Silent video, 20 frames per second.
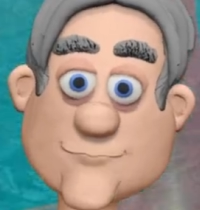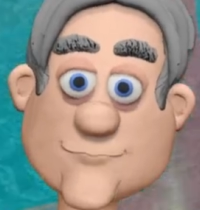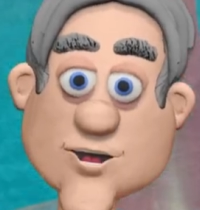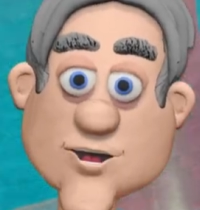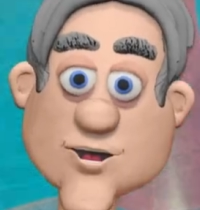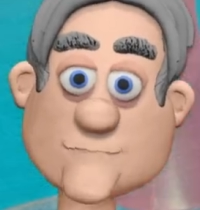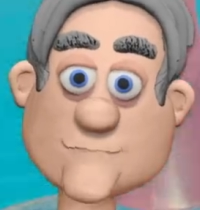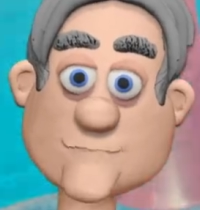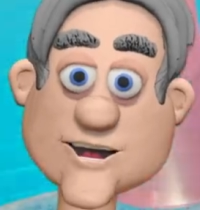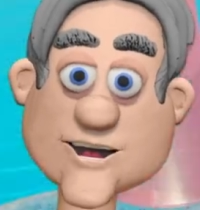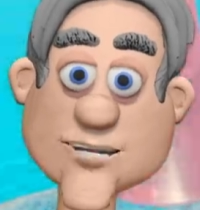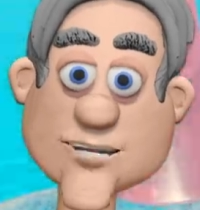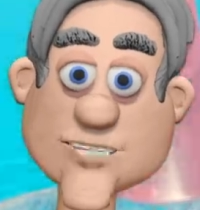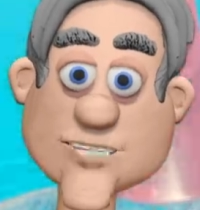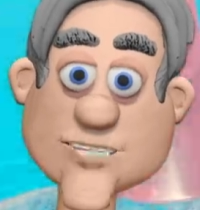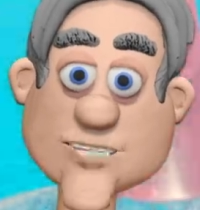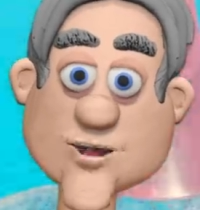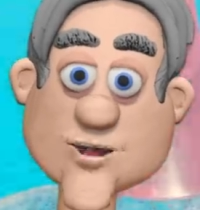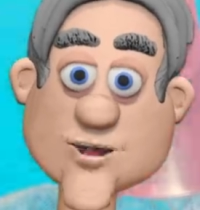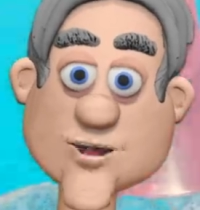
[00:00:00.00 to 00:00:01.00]
Our
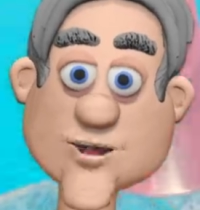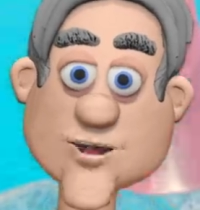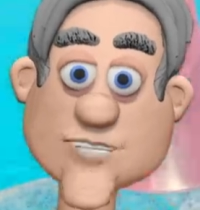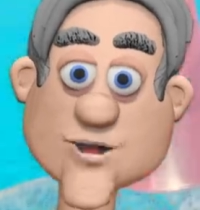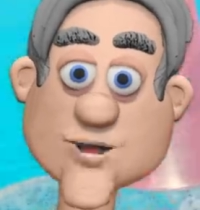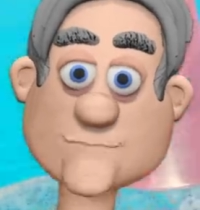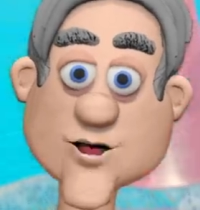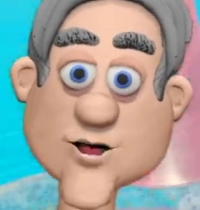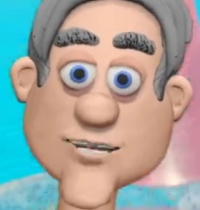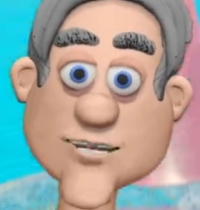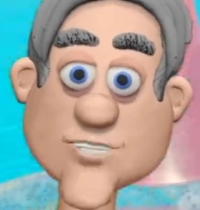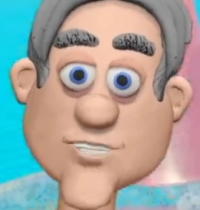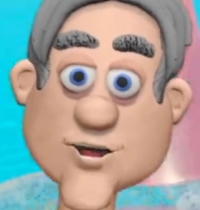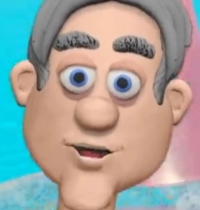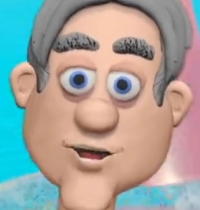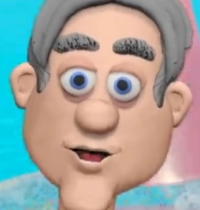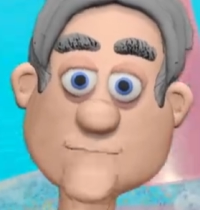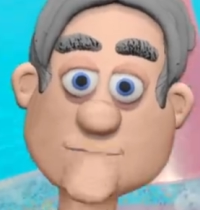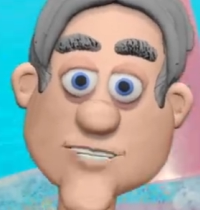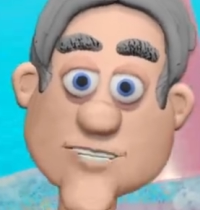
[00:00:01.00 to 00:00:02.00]
bodies can also produce
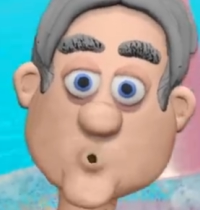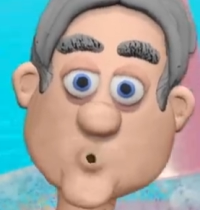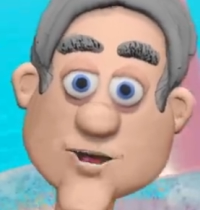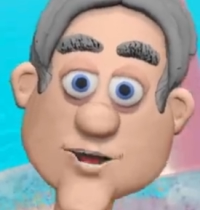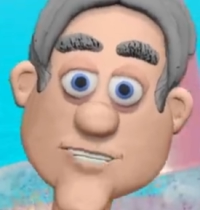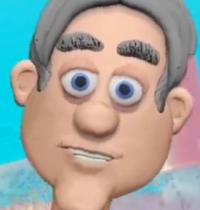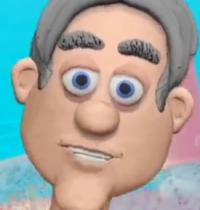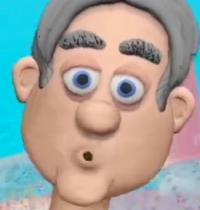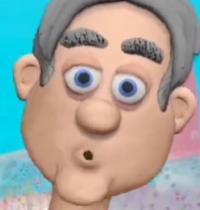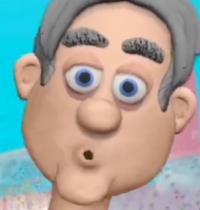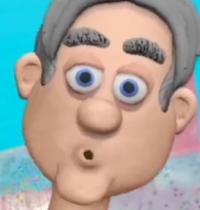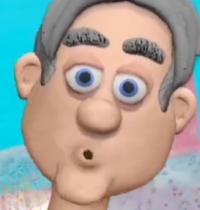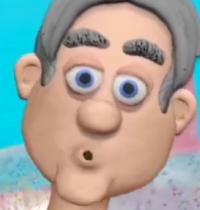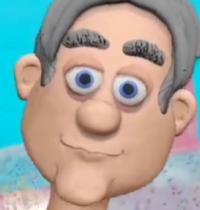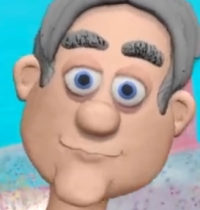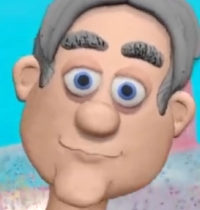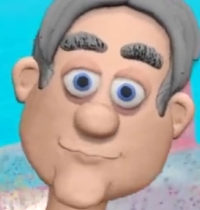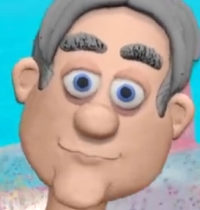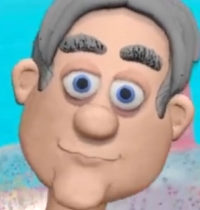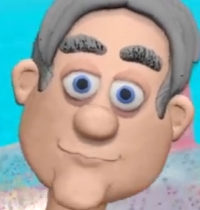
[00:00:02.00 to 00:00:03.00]
it from cholesterol.